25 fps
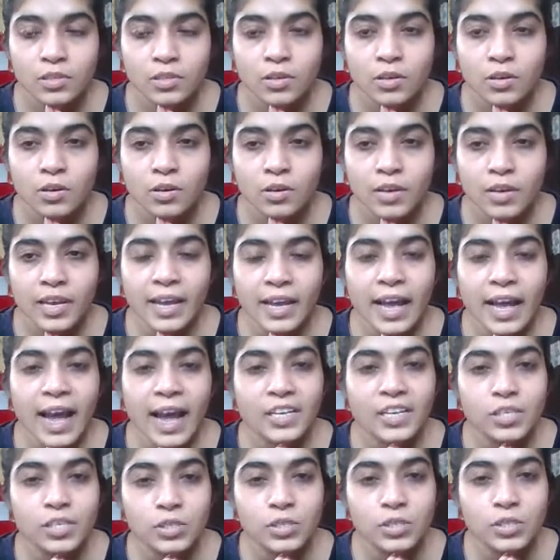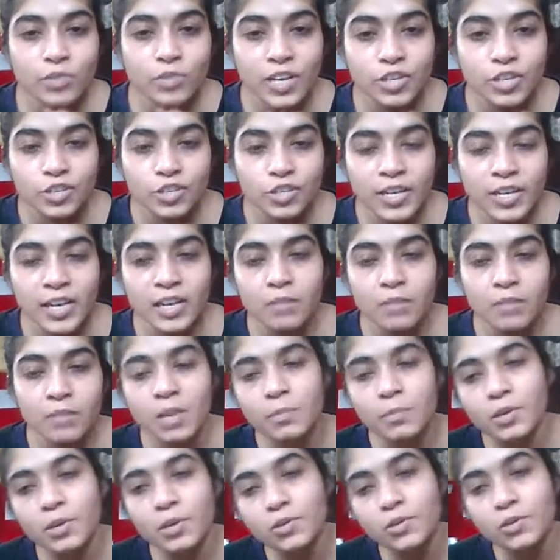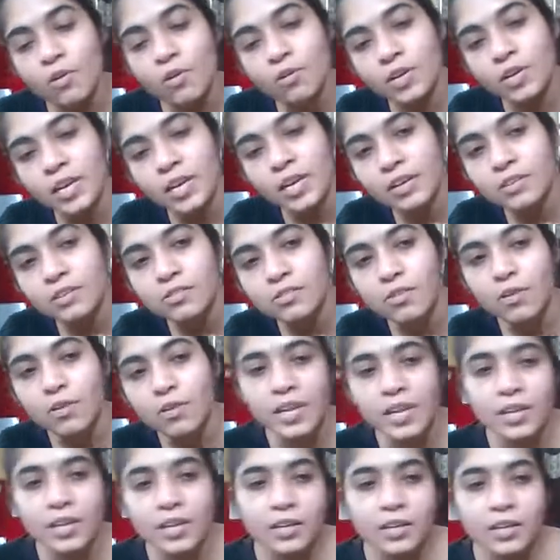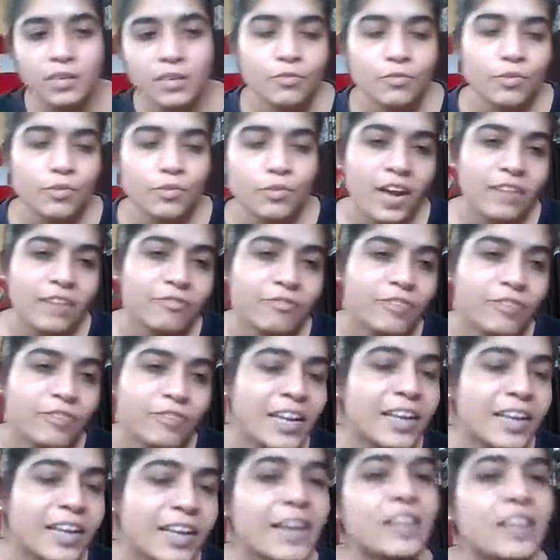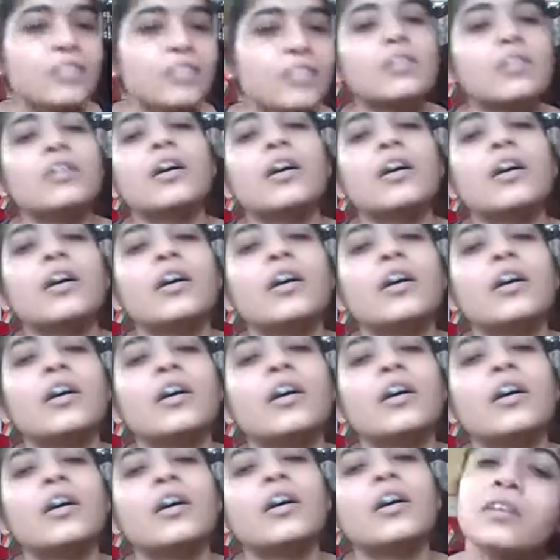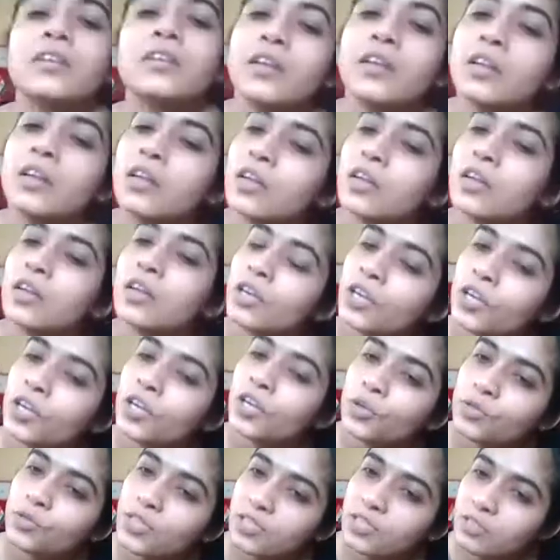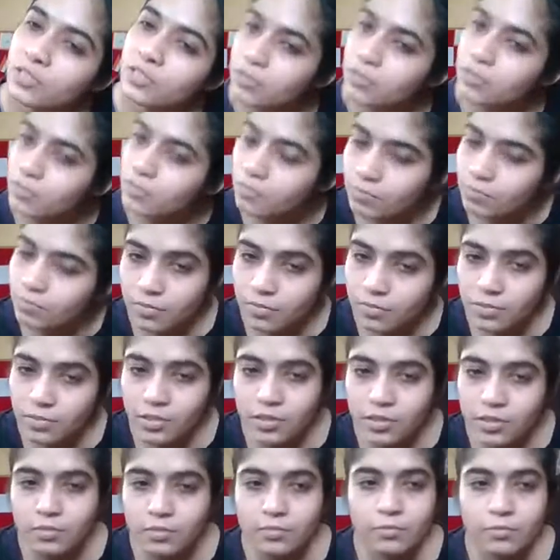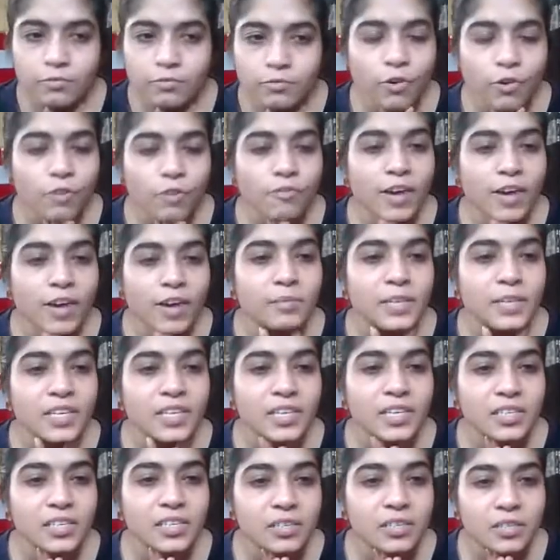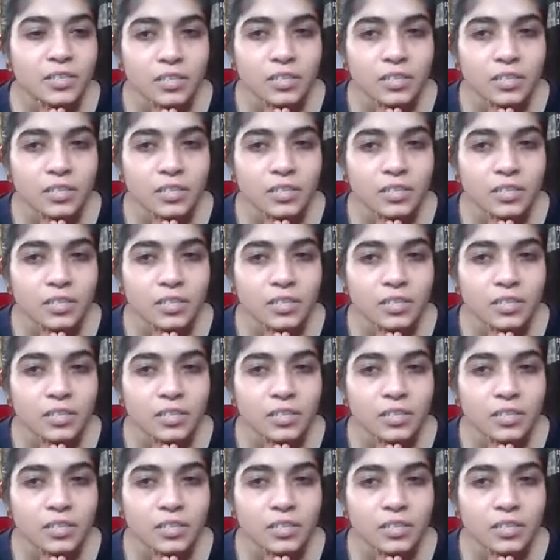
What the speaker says: Okay, any stretching, maybe rocking and rolling. If you are feeling anything, you just, for 1 minute,